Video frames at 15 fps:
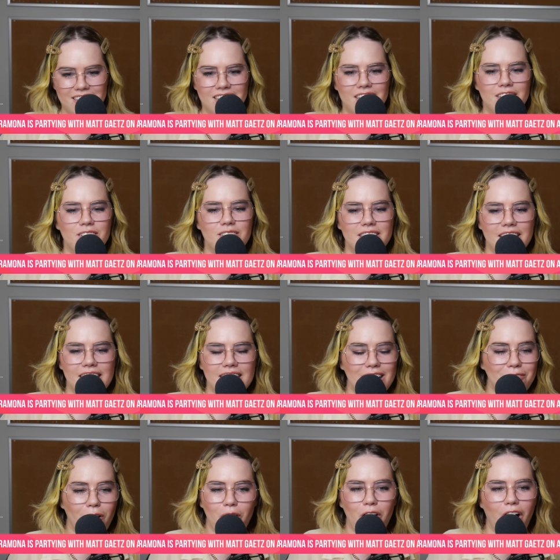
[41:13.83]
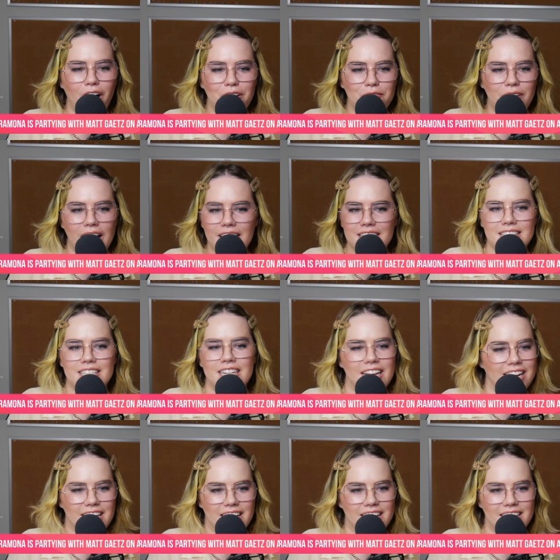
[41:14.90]
Do you think they've all gotten
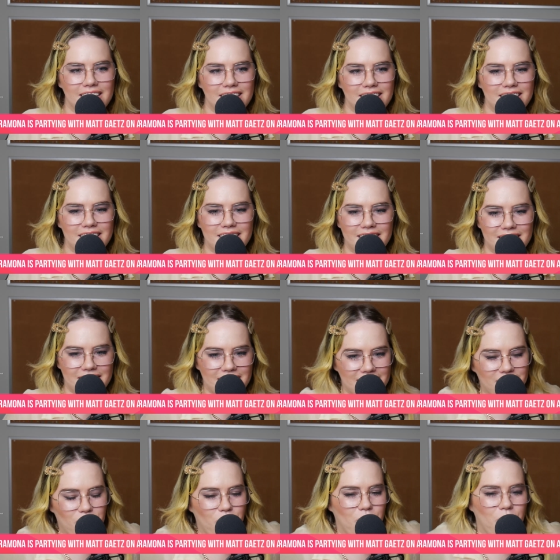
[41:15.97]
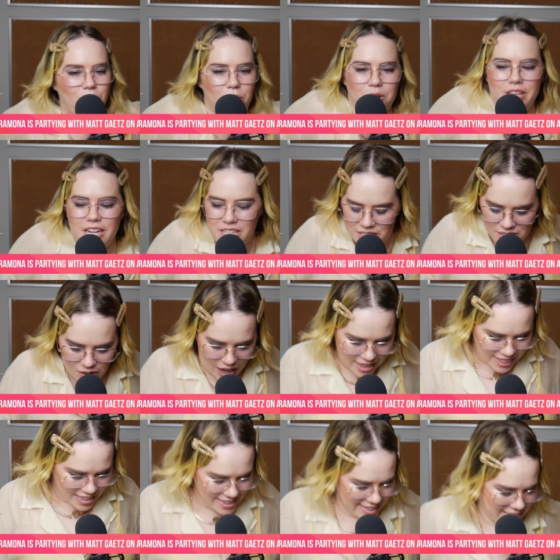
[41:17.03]
vaccinated? Or they just don't I
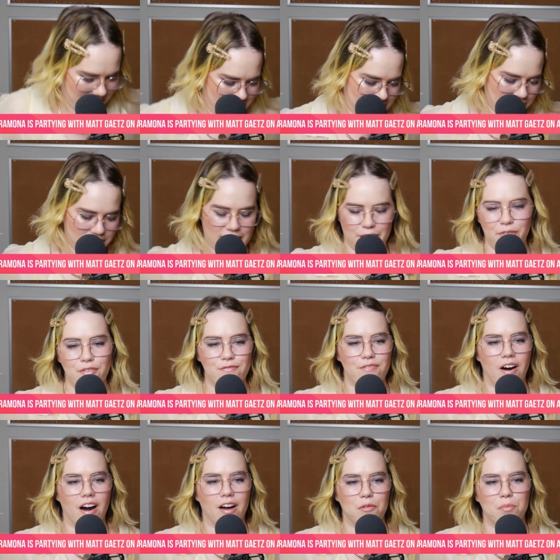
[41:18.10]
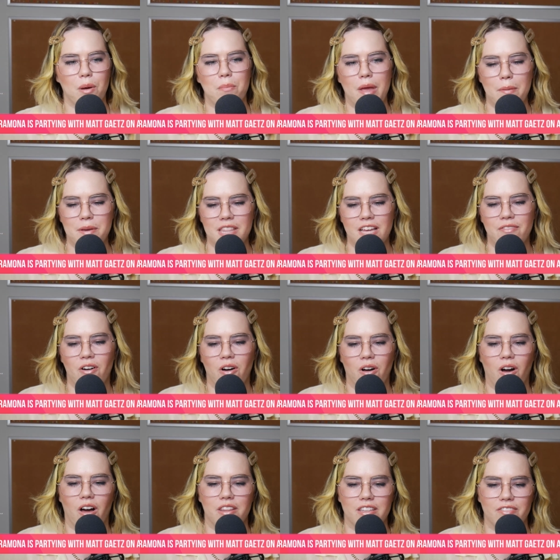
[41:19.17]
think they just don't give a fuck, but maybe they've all
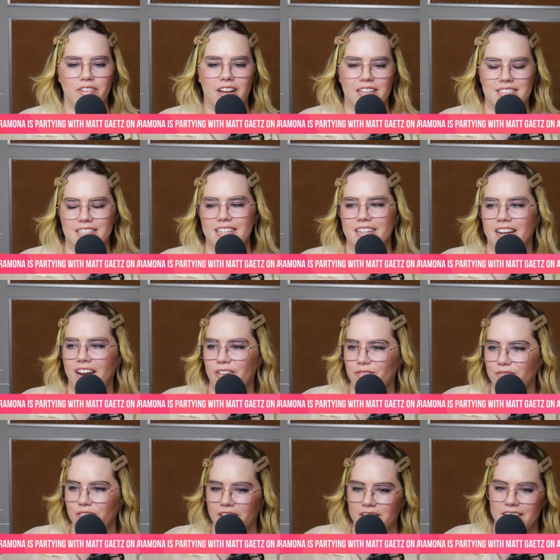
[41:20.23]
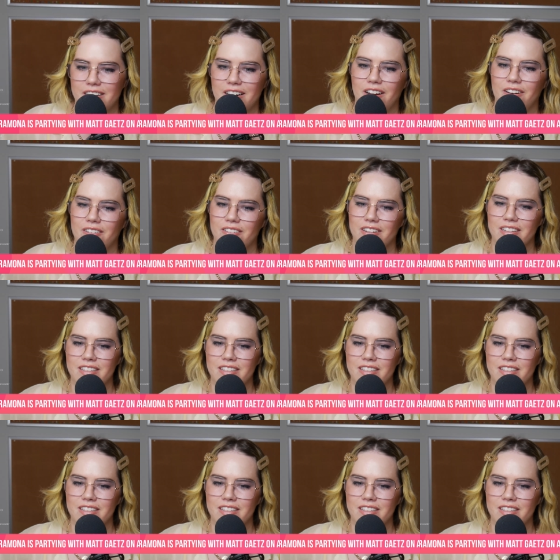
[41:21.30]
gotten the vaccine. I don't fucking know.